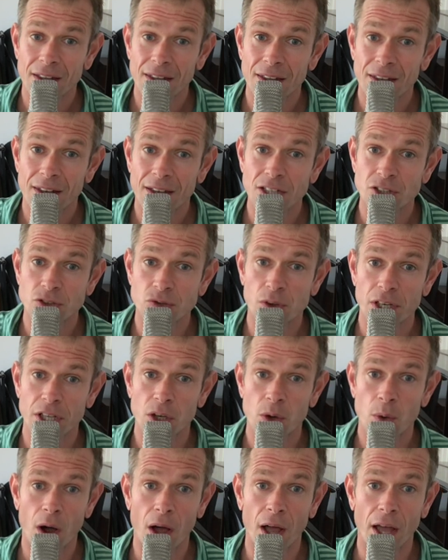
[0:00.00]
it's really
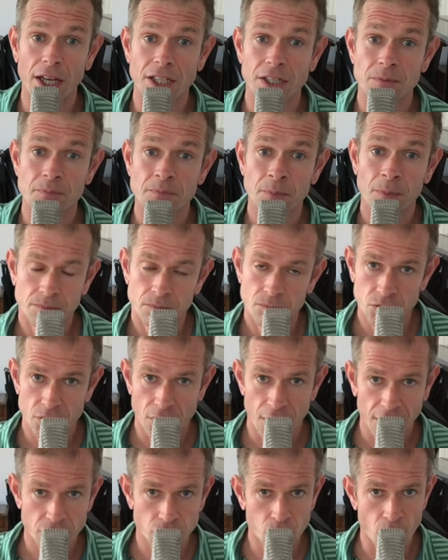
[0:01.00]
quiet. So
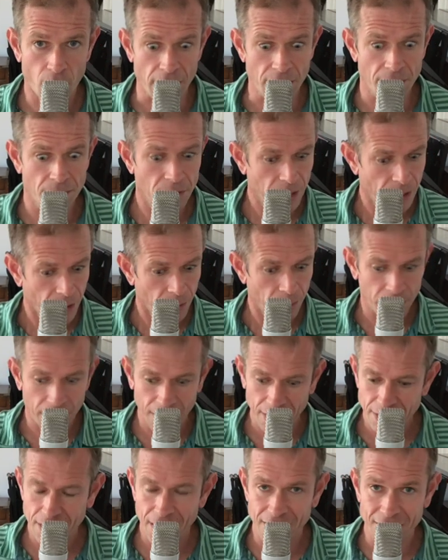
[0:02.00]
that's great. But
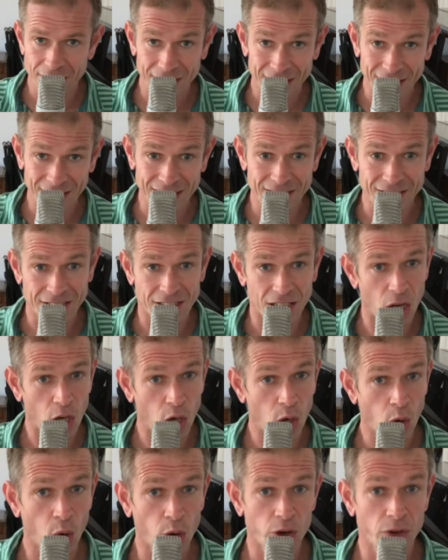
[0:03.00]
88 keys is a
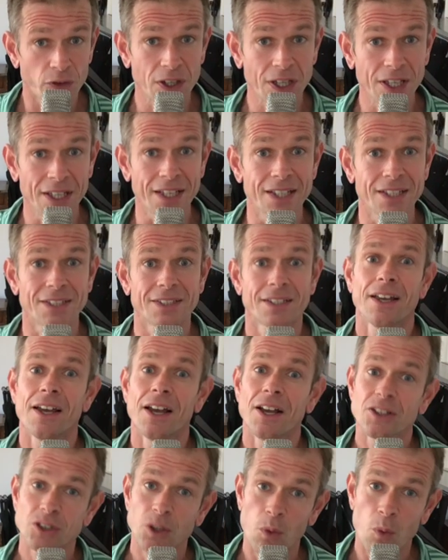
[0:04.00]
lot of keys.
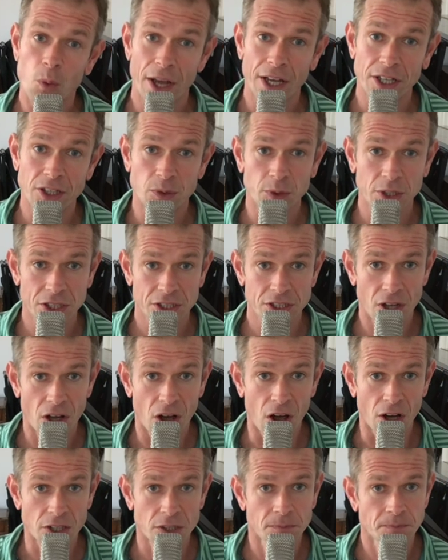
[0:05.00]
So where do we
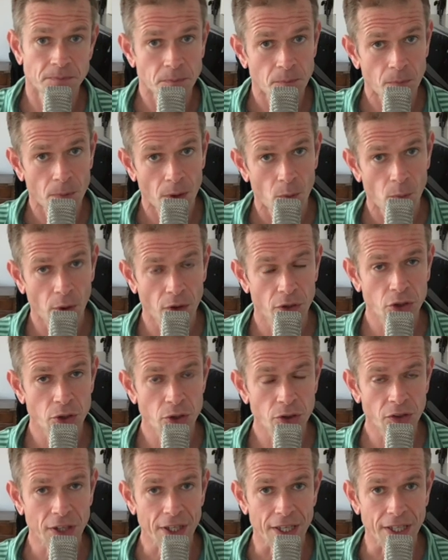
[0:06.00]
start? Well, the
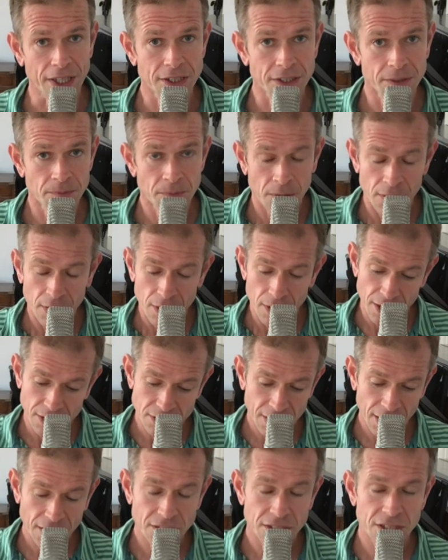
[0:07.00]
good thing is,
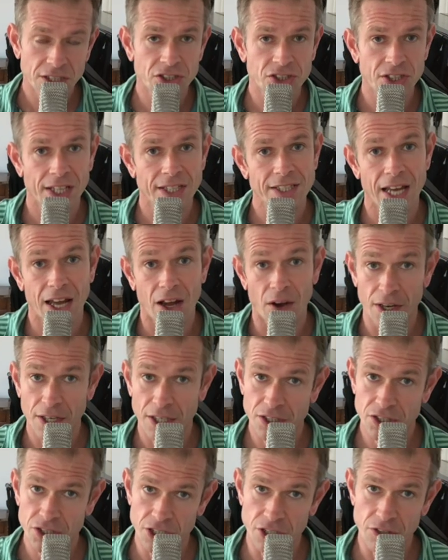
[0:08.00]
it's actually set out
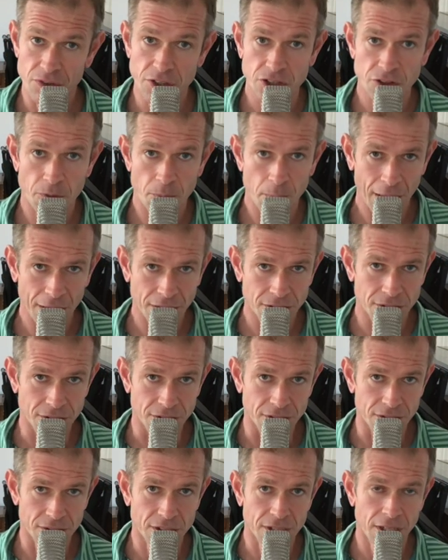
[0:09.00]
in a series of
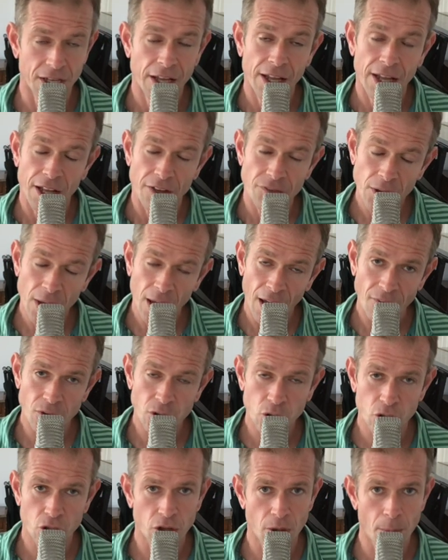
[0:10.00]
patterns. If you have a
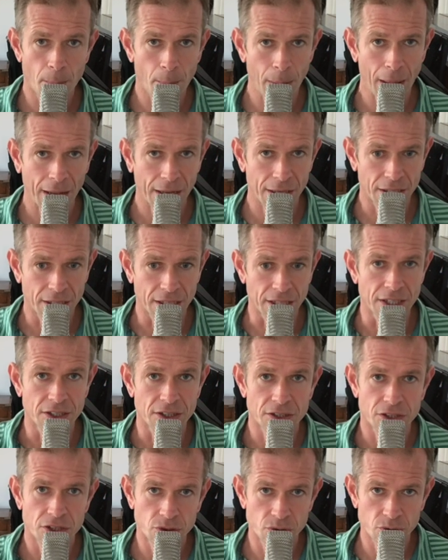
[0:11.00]
look at the black
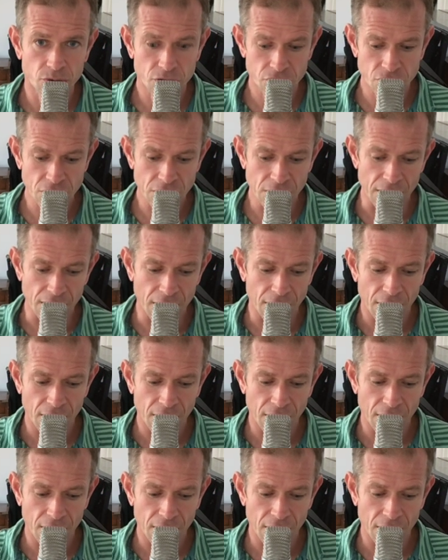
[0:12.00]
keys, you'll see